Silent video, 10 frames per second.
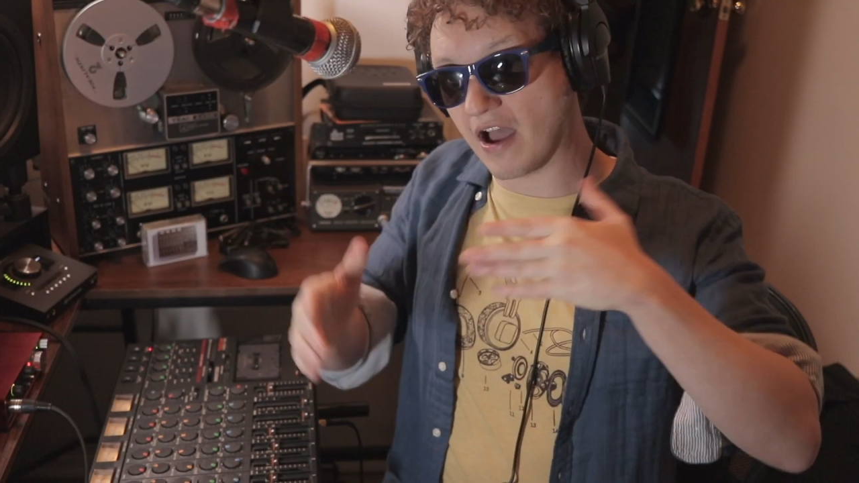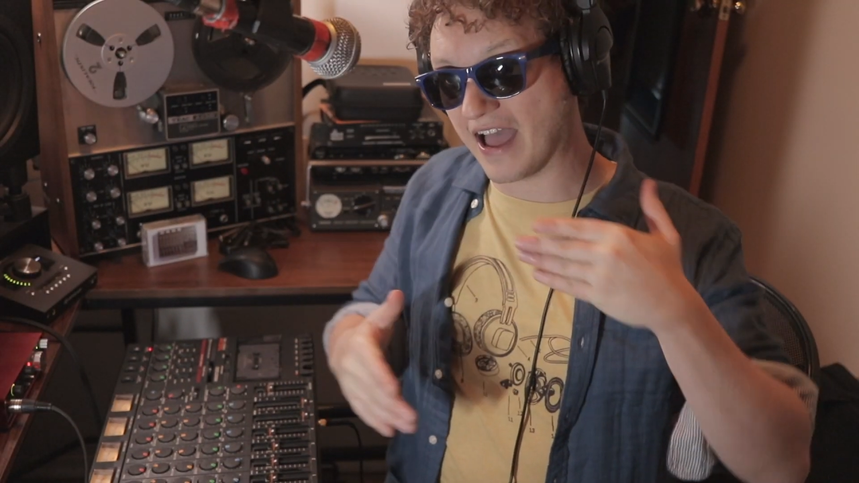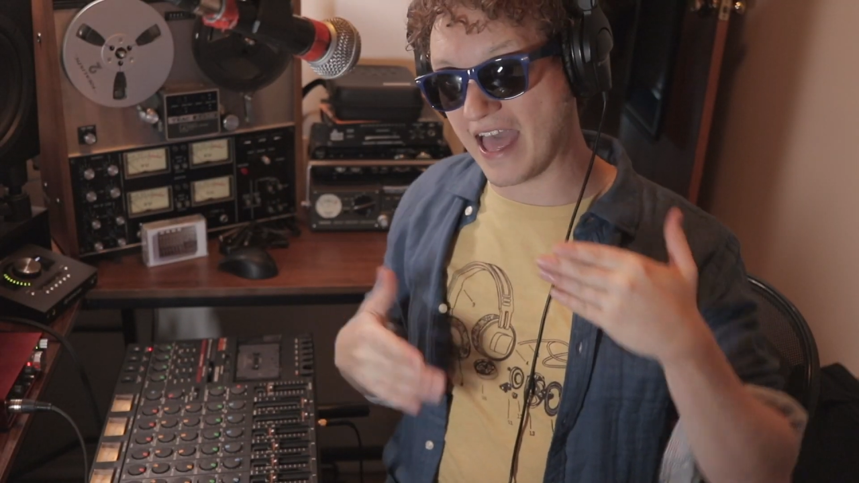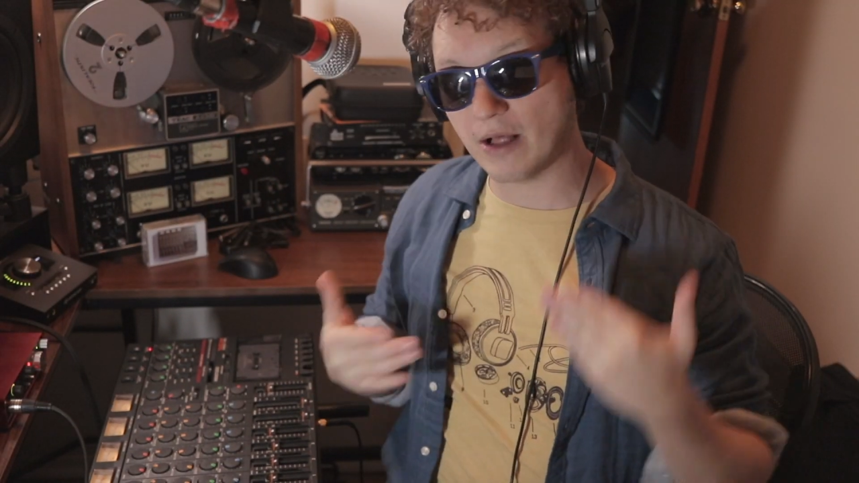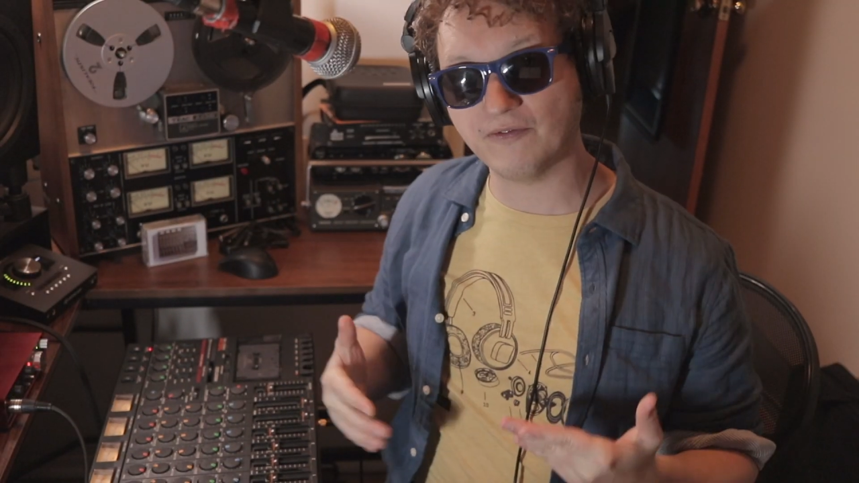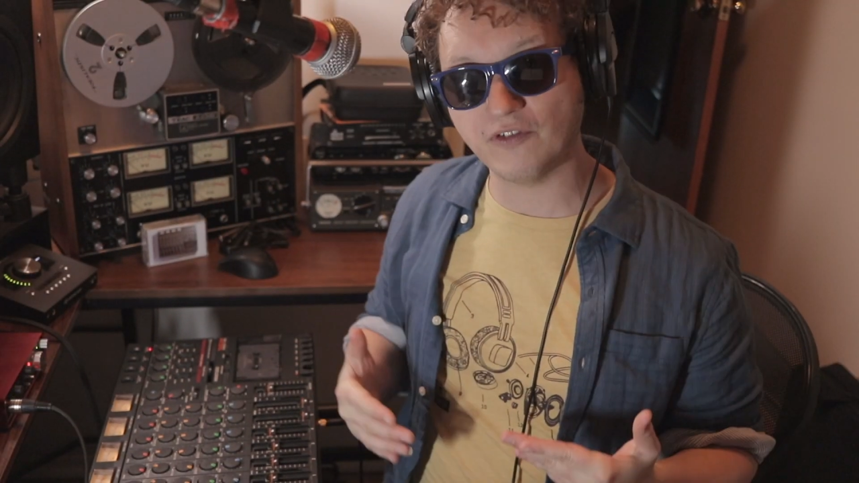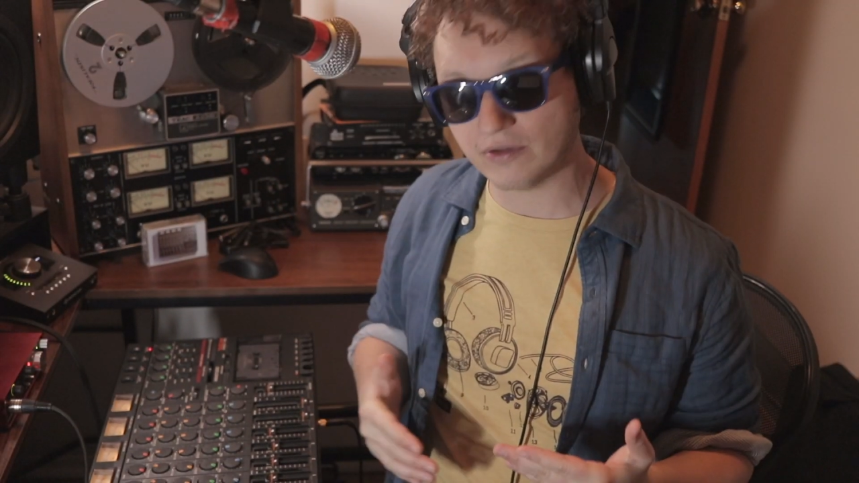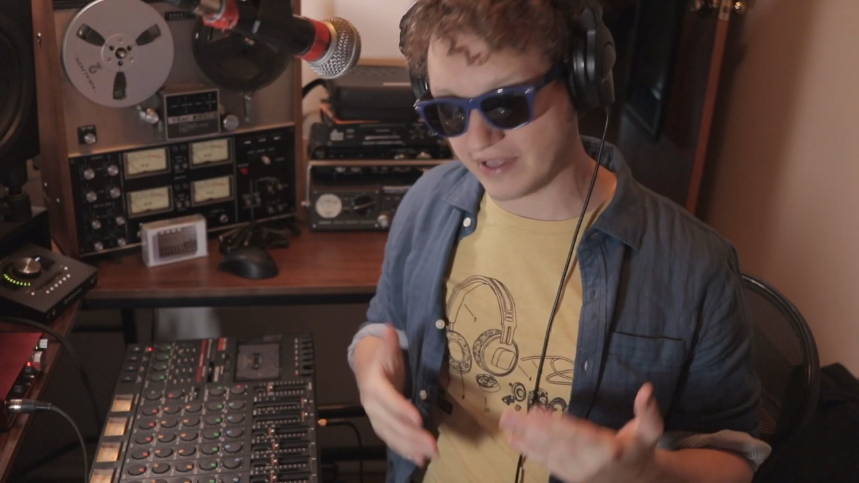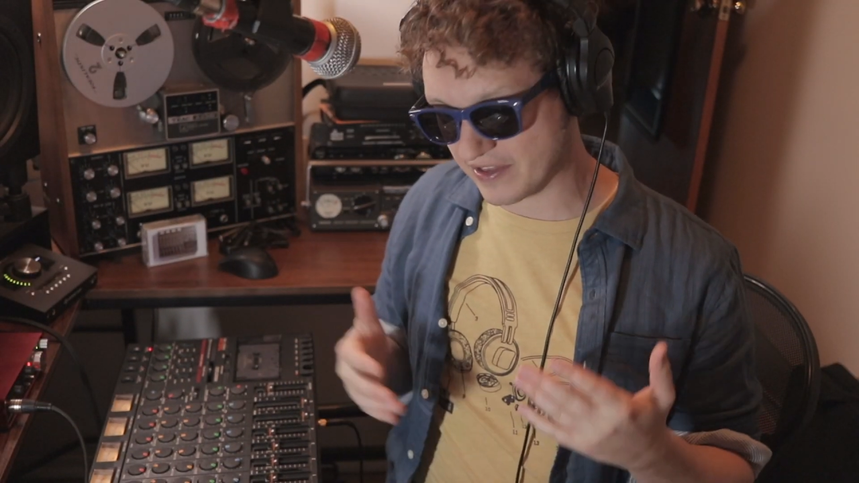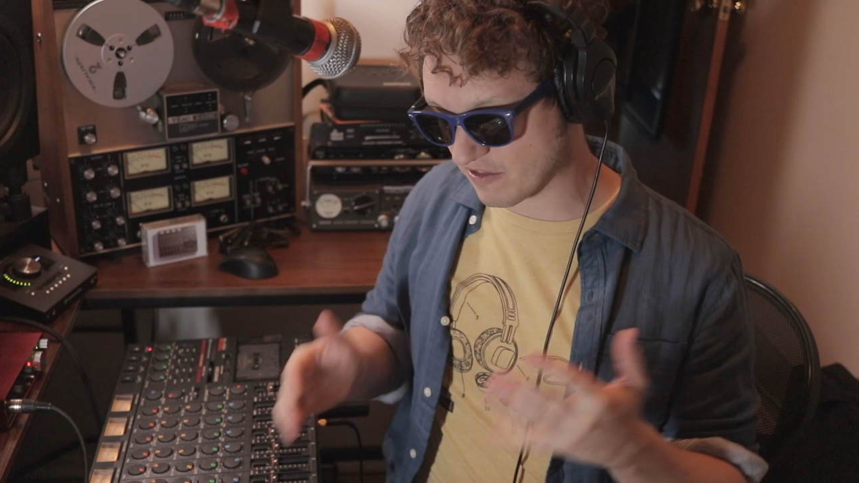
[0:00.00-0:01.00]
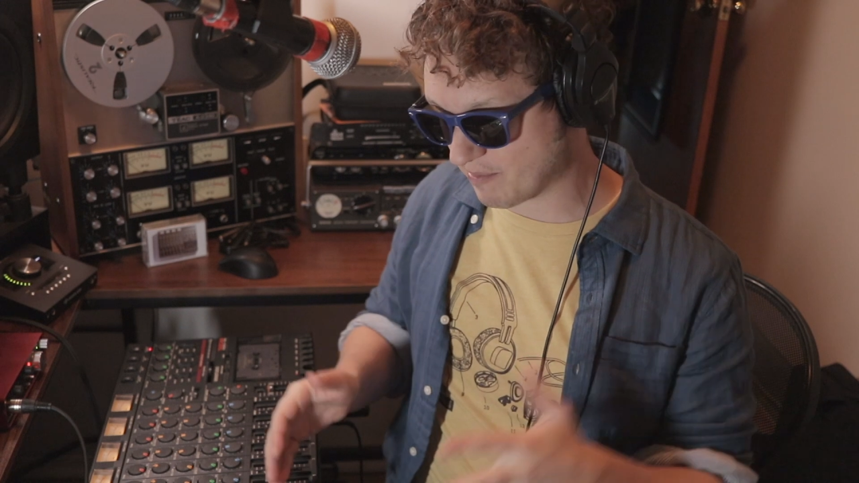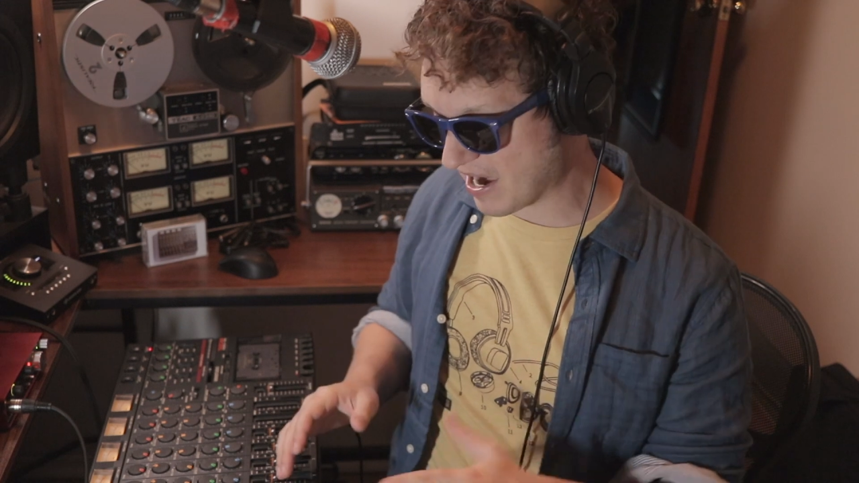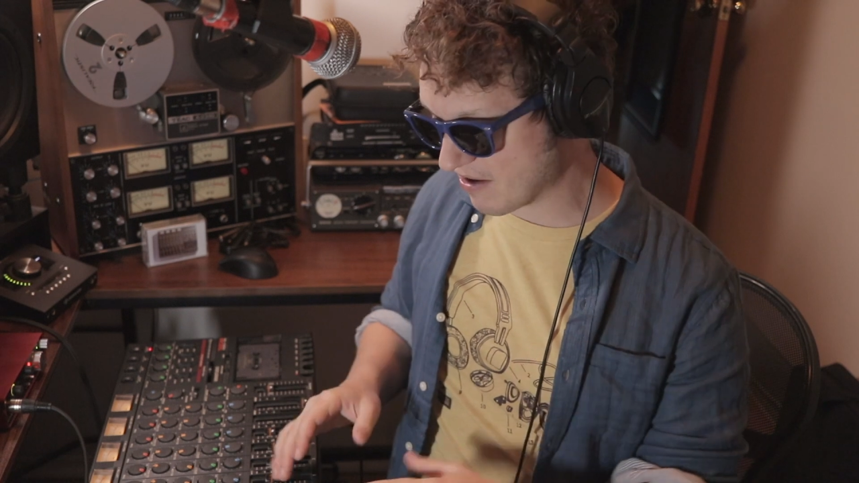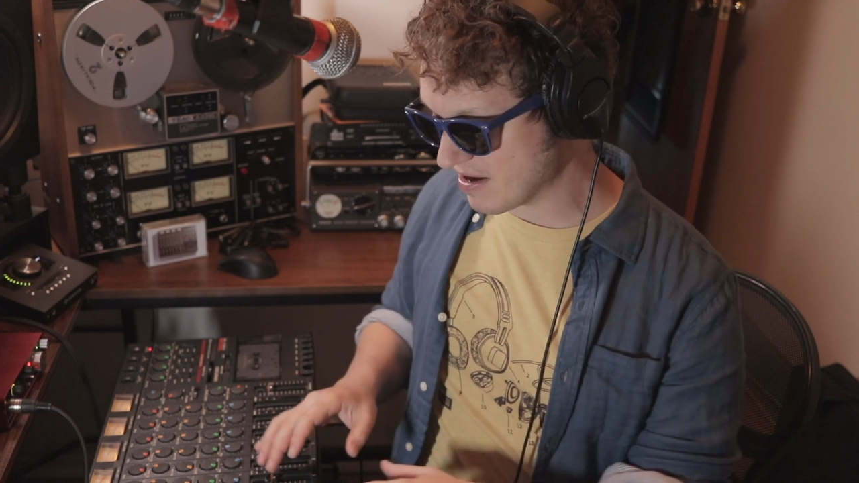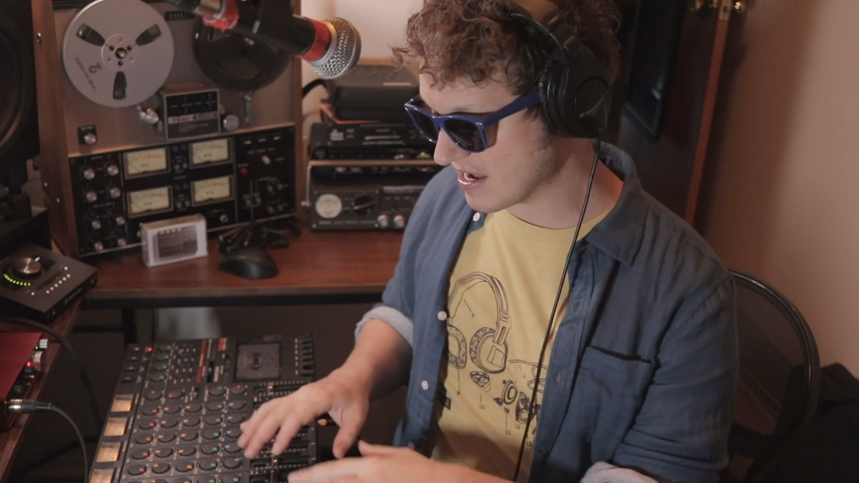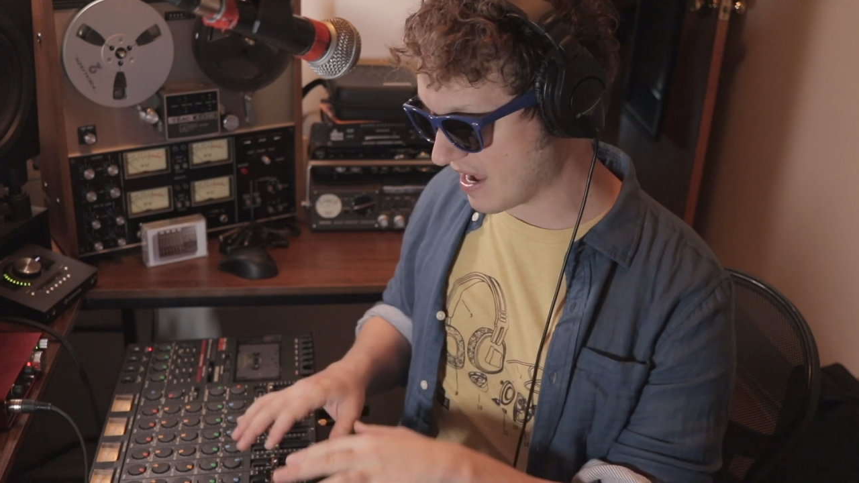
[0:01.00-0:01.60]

helpful, inspiring.